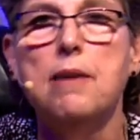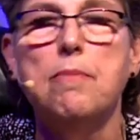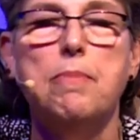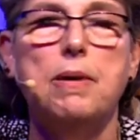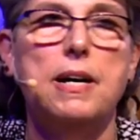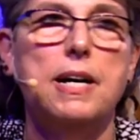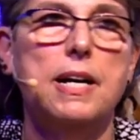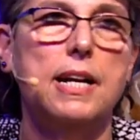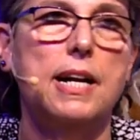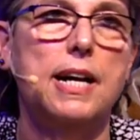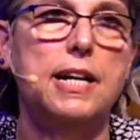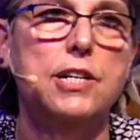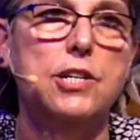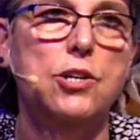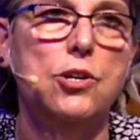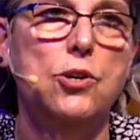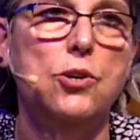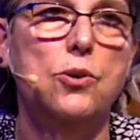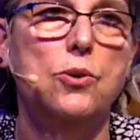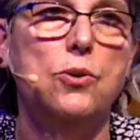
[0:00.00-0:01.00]
But I
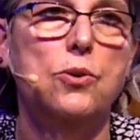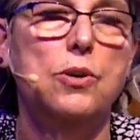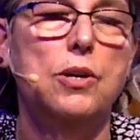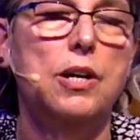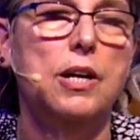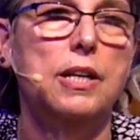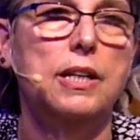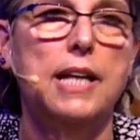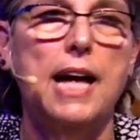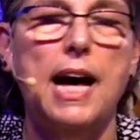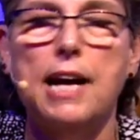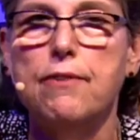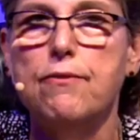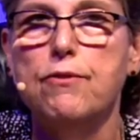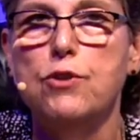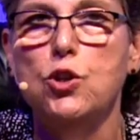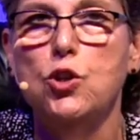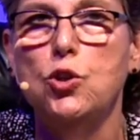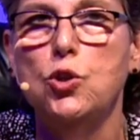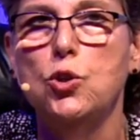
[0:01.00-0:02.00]
know a lot of
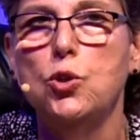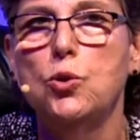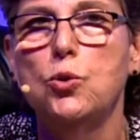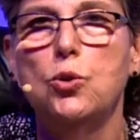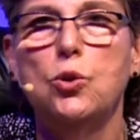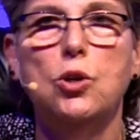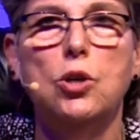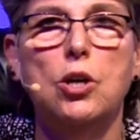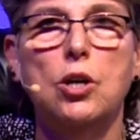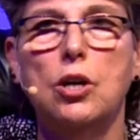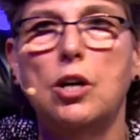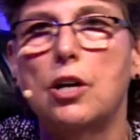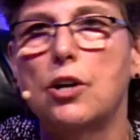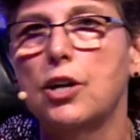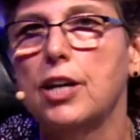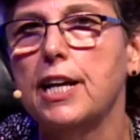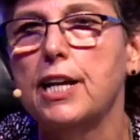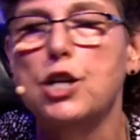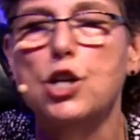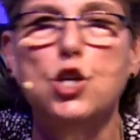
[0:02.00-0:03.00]
you are
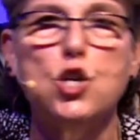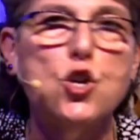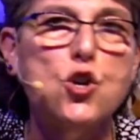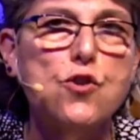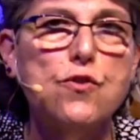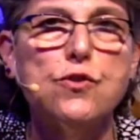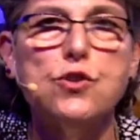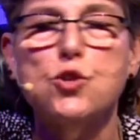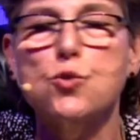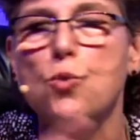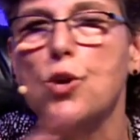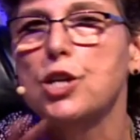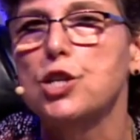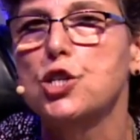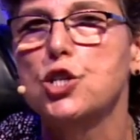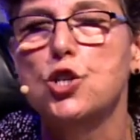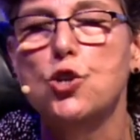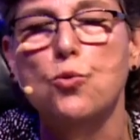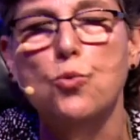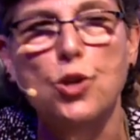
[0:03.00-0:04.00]
getting nervous, wanting
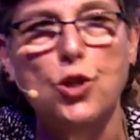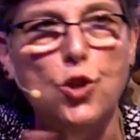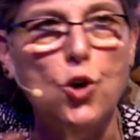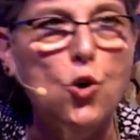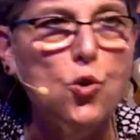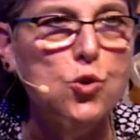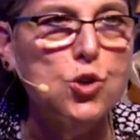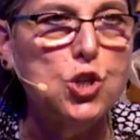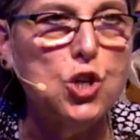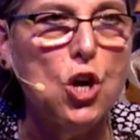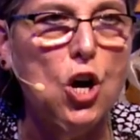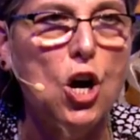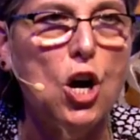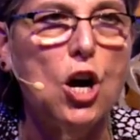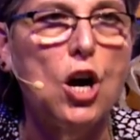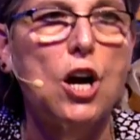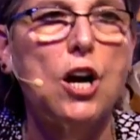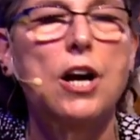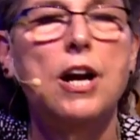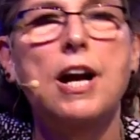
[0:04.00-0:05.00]
to know what those
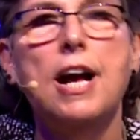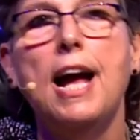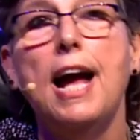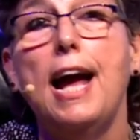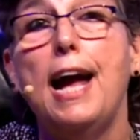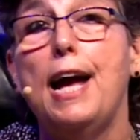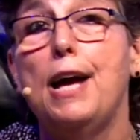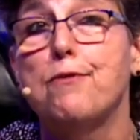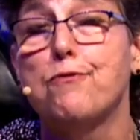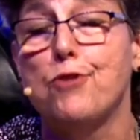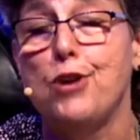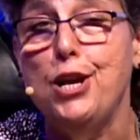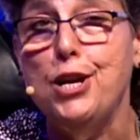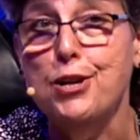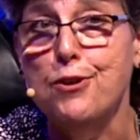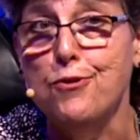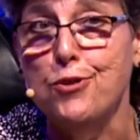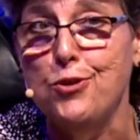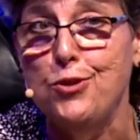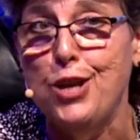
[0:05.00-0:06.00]
are. And for any
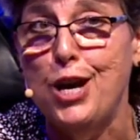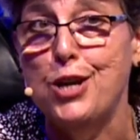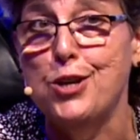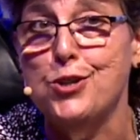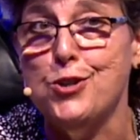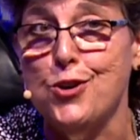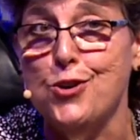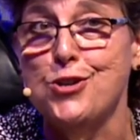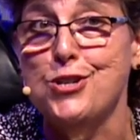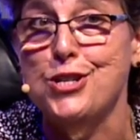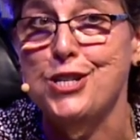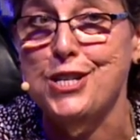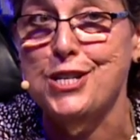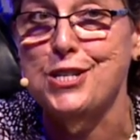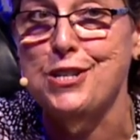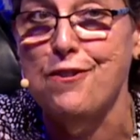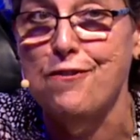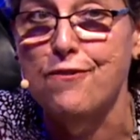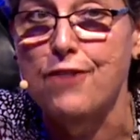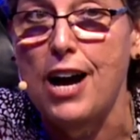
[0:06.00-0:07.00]
of you that are turning
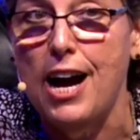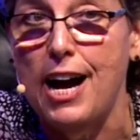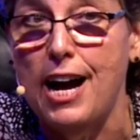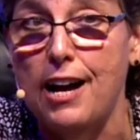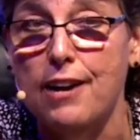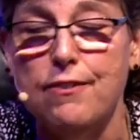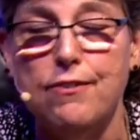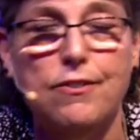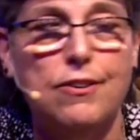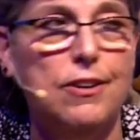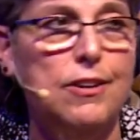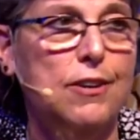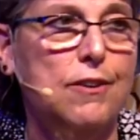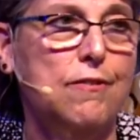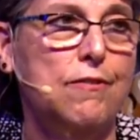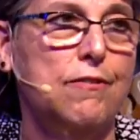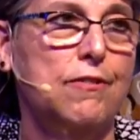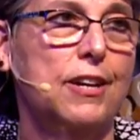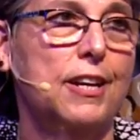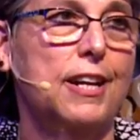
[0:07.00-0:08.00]
65,
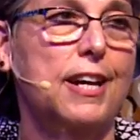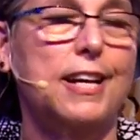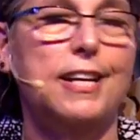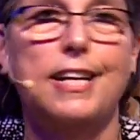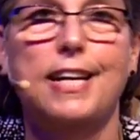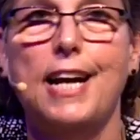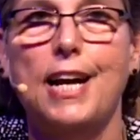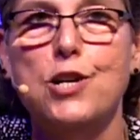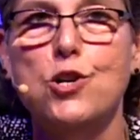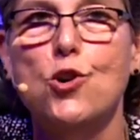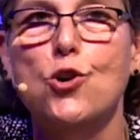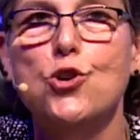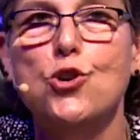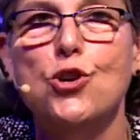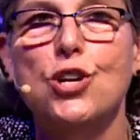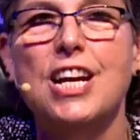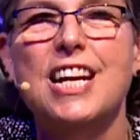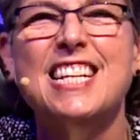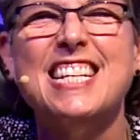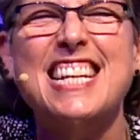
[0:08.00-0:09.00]
forget it. I know you're
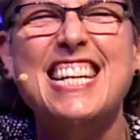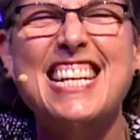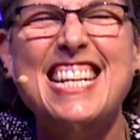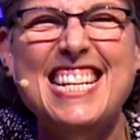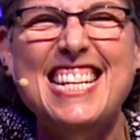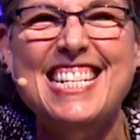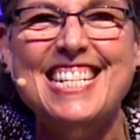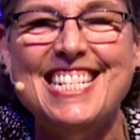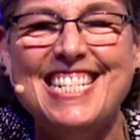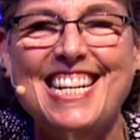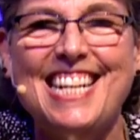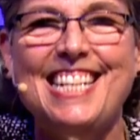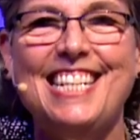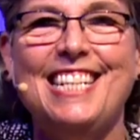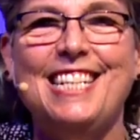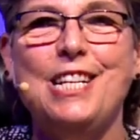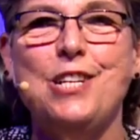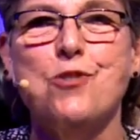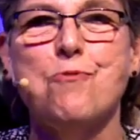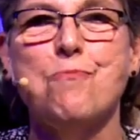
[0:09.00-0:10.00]
getting inundated
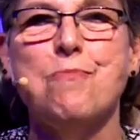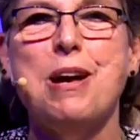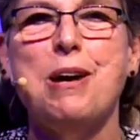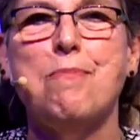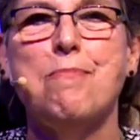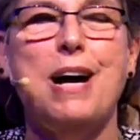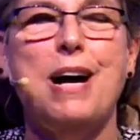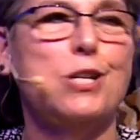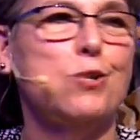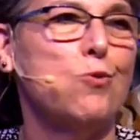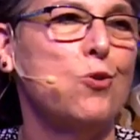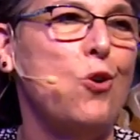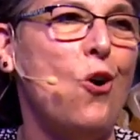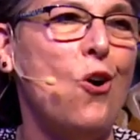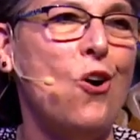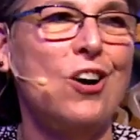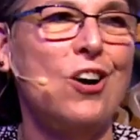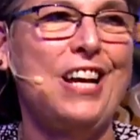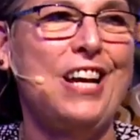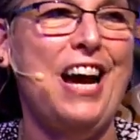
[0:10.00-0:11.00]
in your mailbox with
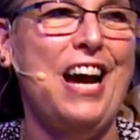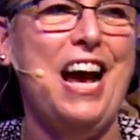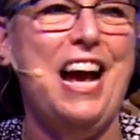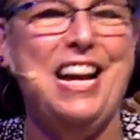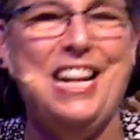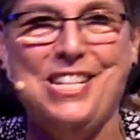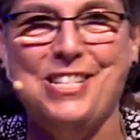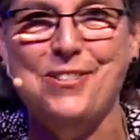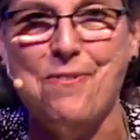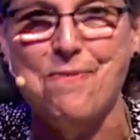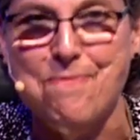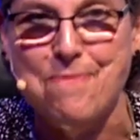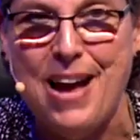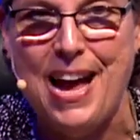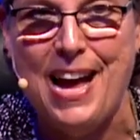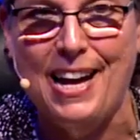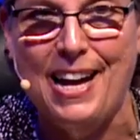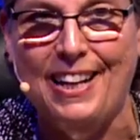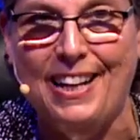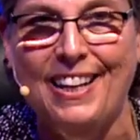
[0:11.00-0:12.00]
all kinds of
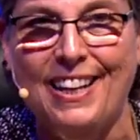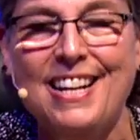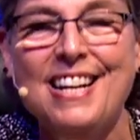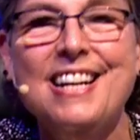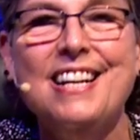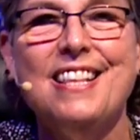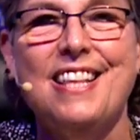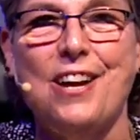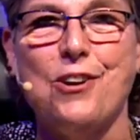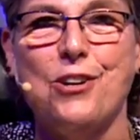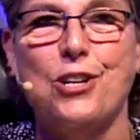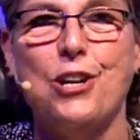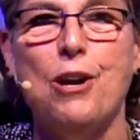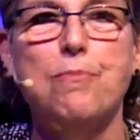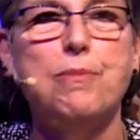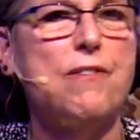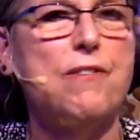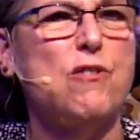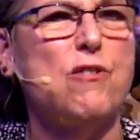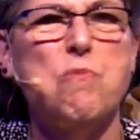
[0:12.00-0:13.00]
mail that are
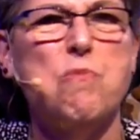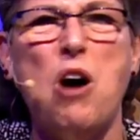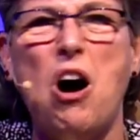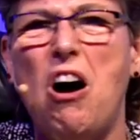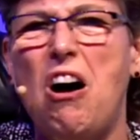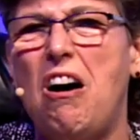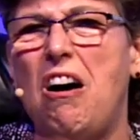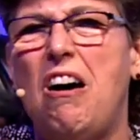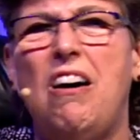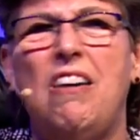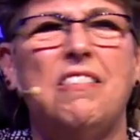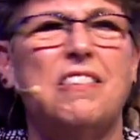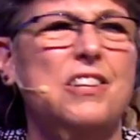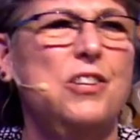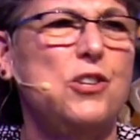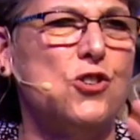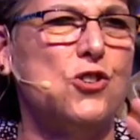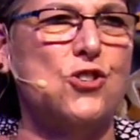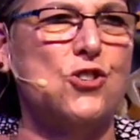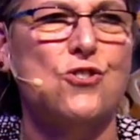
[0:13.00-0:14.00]
coming in from all the
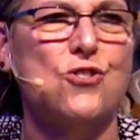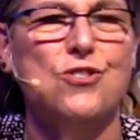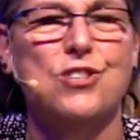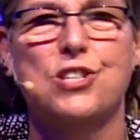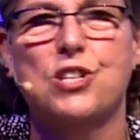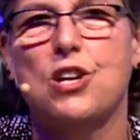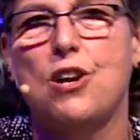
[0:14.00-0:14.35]
insurance